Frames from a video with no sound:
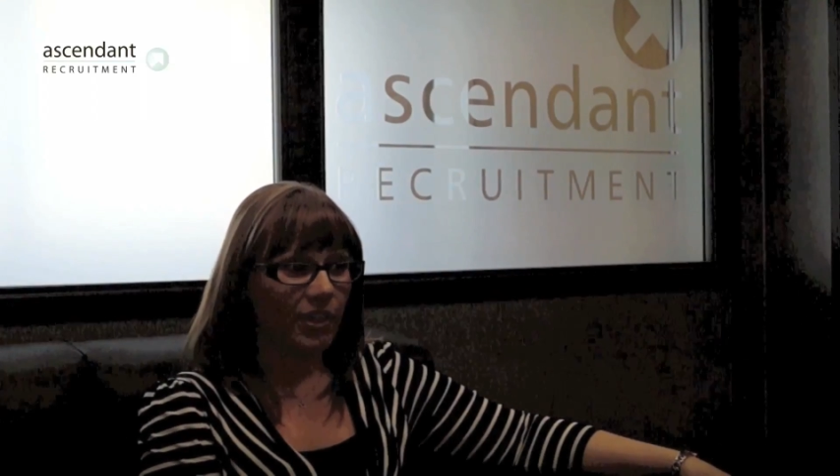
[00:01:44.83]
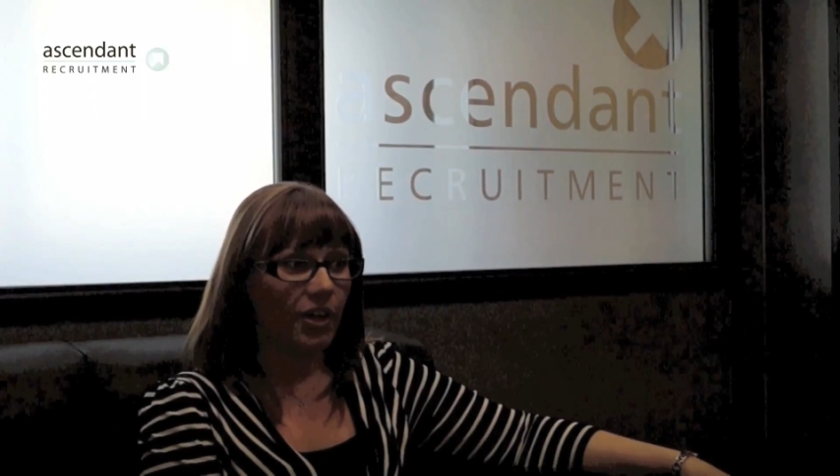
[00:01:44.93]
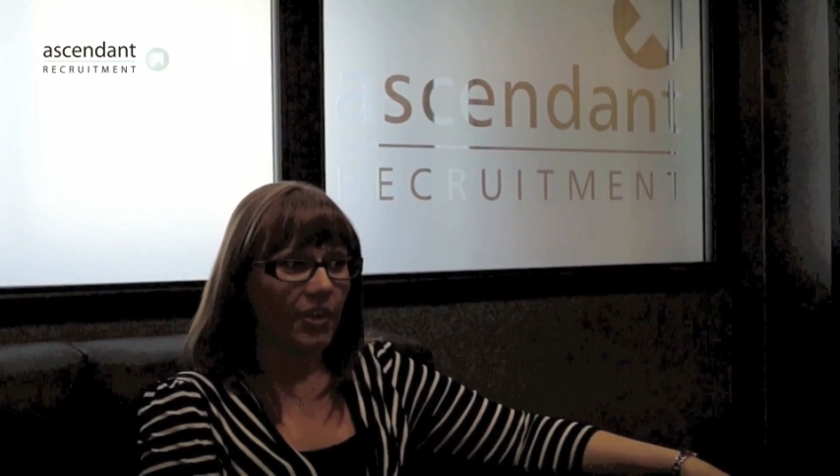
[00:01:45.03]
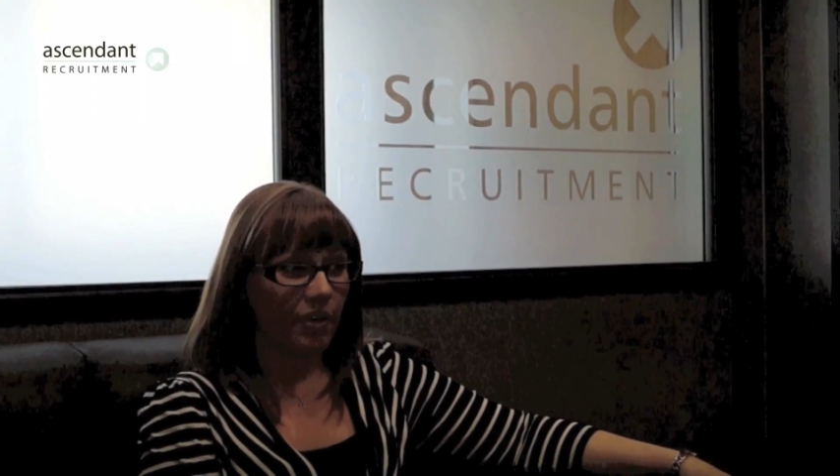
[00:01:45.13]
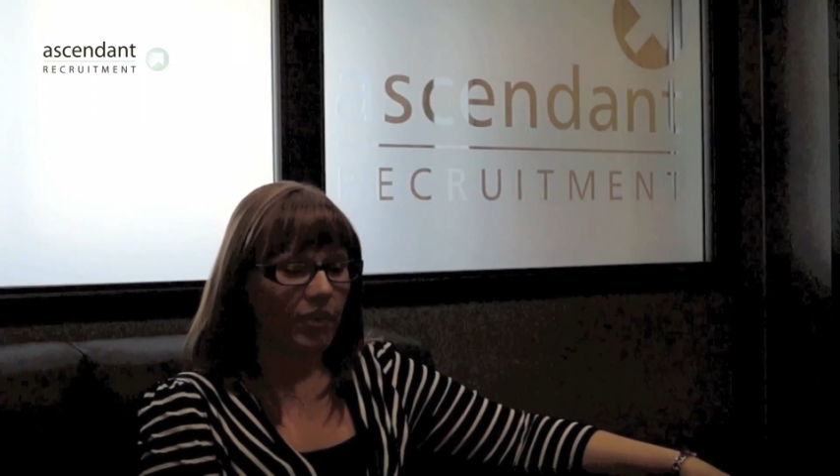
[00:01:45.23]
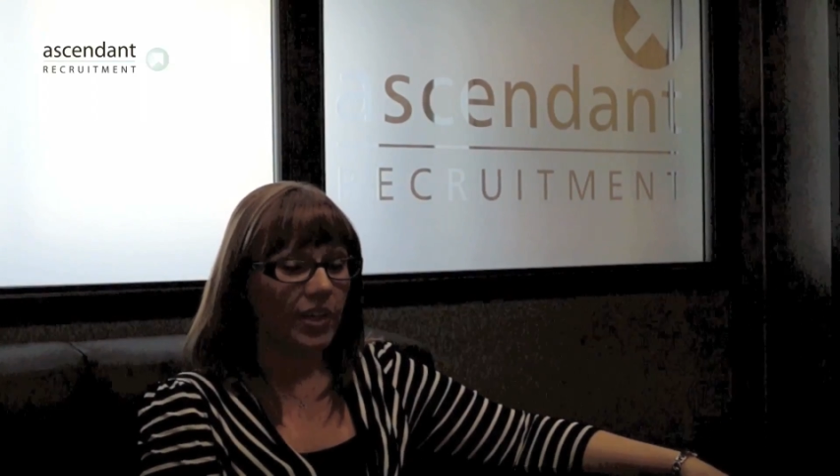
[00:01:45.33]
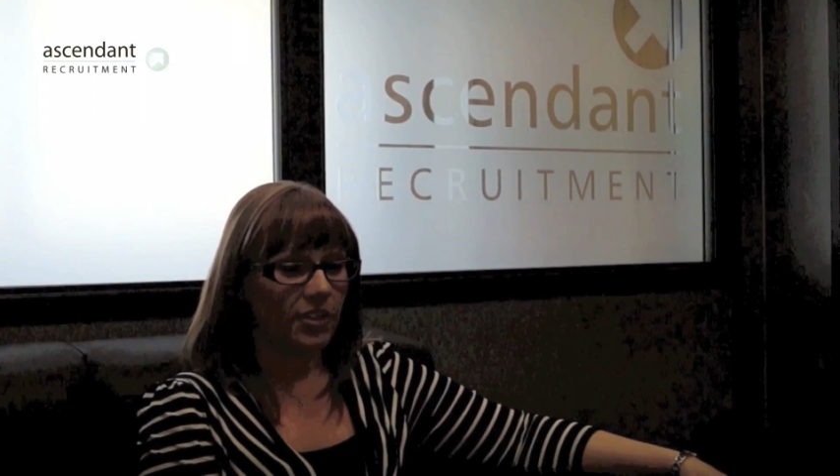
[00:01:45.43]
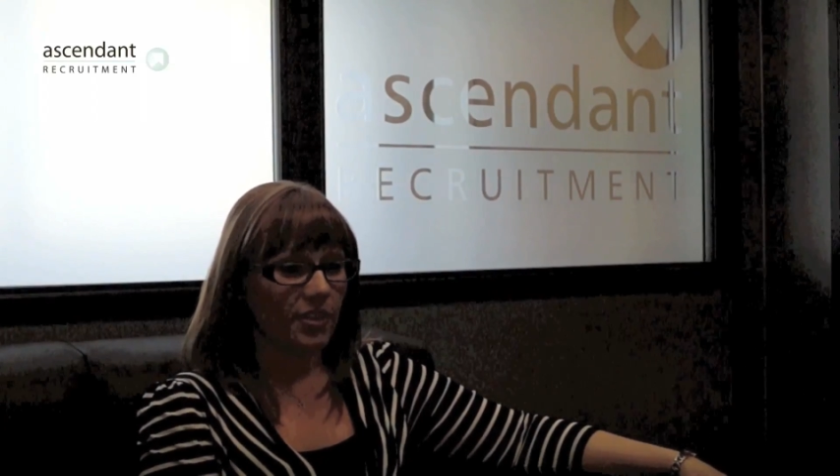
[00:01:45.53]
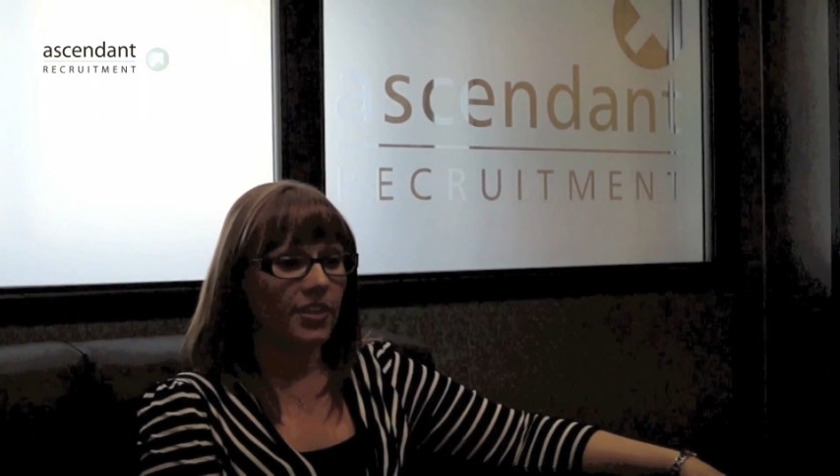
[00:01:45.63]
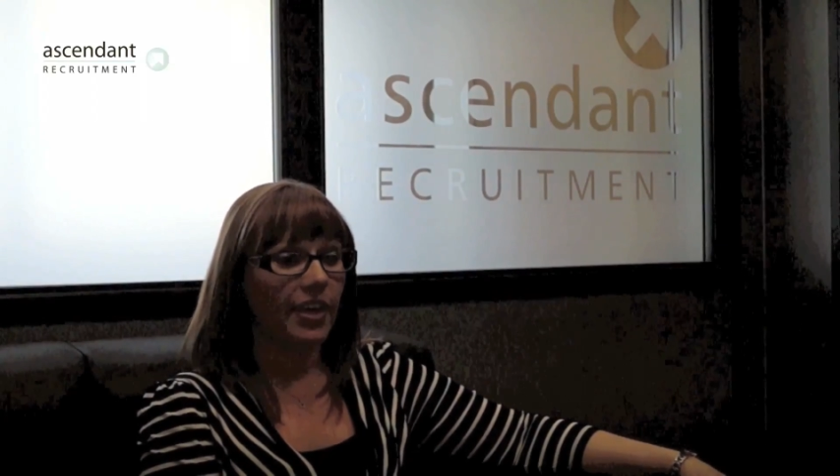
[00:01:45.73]
you know, they
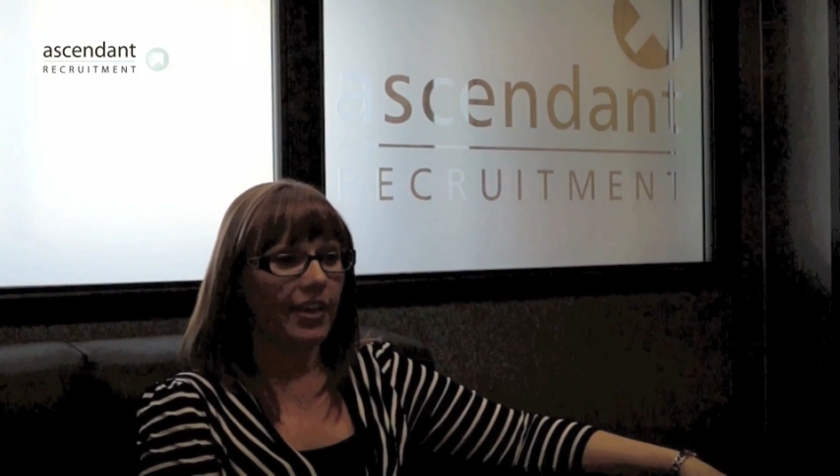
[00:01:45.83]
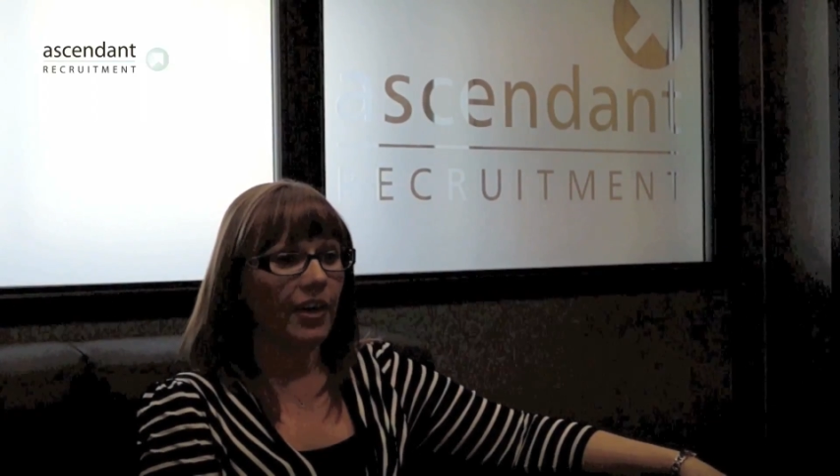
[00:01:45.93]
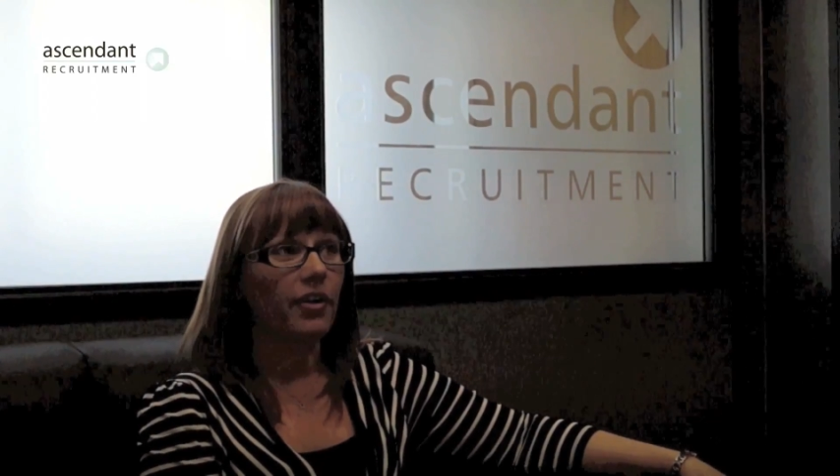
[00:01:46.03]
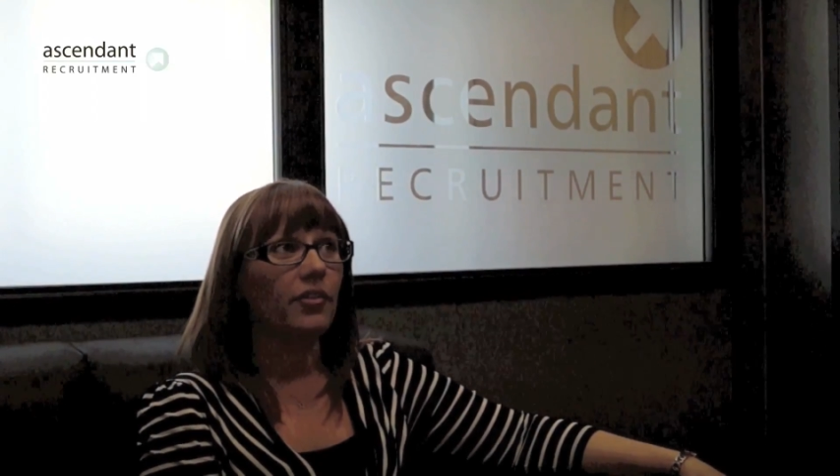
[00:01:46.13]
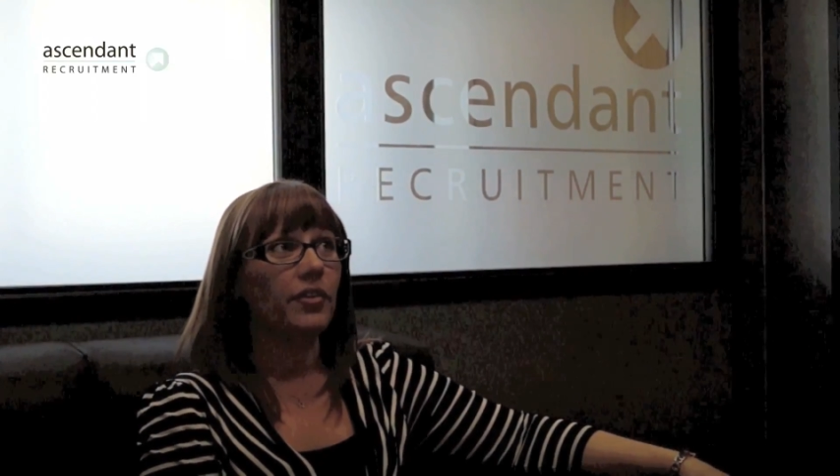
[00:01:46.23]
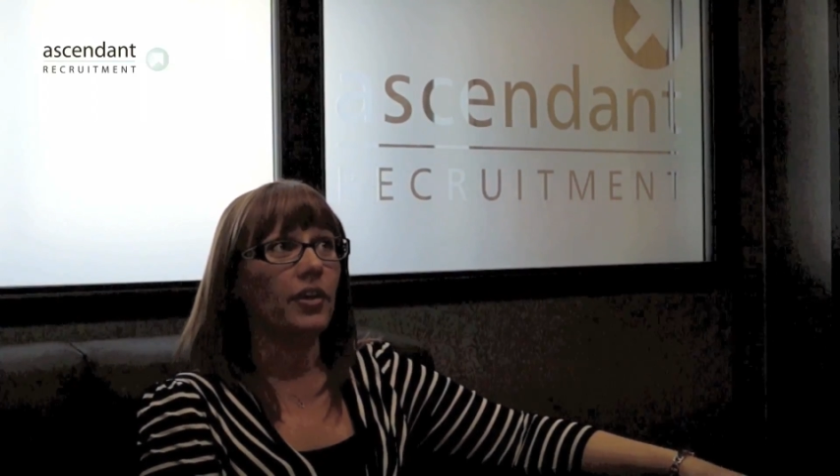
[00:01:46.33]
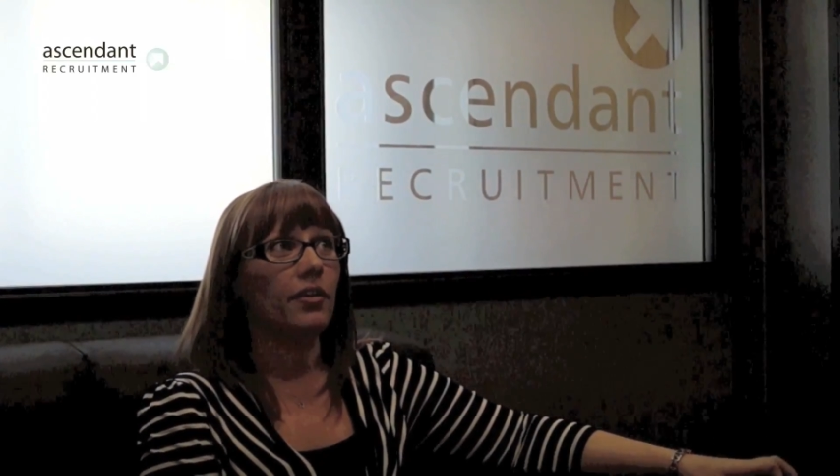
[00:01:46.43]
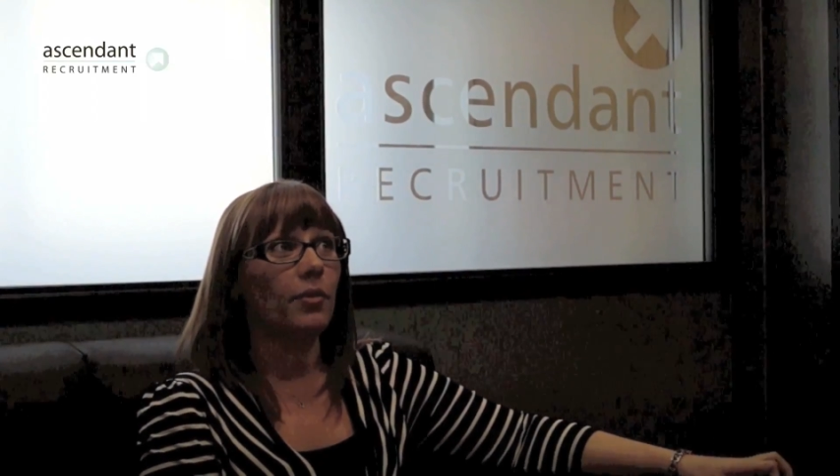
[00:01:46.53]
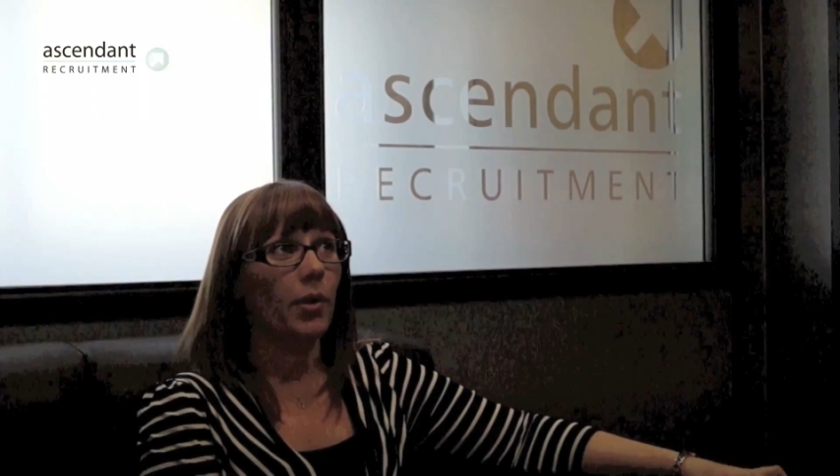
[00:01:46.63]
really do take care of you.